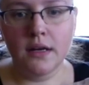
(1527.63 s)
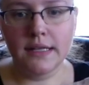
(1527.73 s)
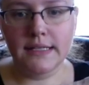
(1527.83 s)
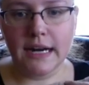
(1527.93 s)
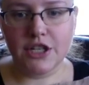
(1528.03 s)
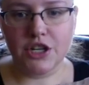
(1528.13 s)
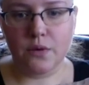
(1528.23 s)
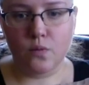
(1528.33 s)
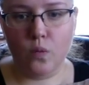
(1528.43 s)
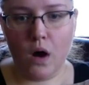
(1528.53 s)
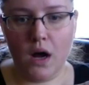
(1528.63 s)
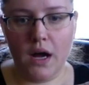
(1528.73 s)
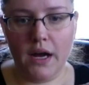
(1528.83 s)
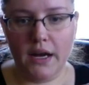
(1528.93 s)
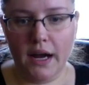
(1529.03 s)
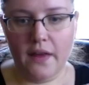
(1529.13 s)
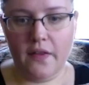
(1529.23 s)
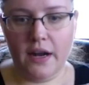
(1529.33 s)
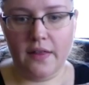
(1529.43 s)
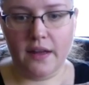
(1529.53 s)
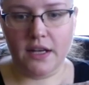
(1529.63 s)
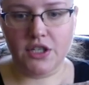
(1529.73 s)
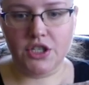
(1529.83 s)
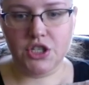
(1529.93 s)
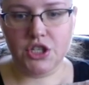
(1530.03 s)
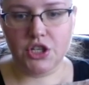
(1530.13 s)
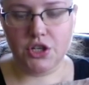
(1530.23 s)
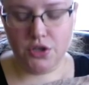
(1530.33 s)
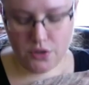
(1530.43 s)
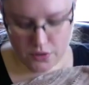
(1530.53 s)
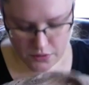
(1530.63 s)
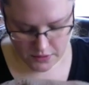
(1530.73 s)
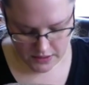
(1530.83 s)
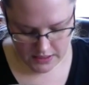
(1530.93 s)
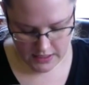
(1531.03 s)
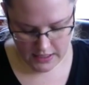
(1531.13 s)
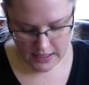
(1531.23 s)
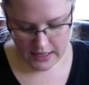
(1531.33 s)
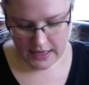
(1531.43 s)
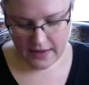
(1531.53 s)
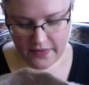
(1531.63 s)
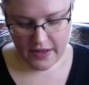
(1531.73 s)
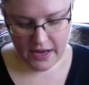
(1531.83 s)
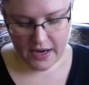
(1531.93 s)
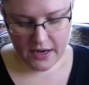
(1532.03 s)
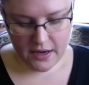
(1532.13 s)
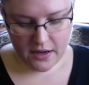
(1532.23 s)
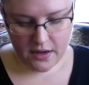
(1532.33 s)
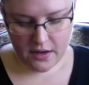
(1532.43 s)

section 1, and then I think 2, and then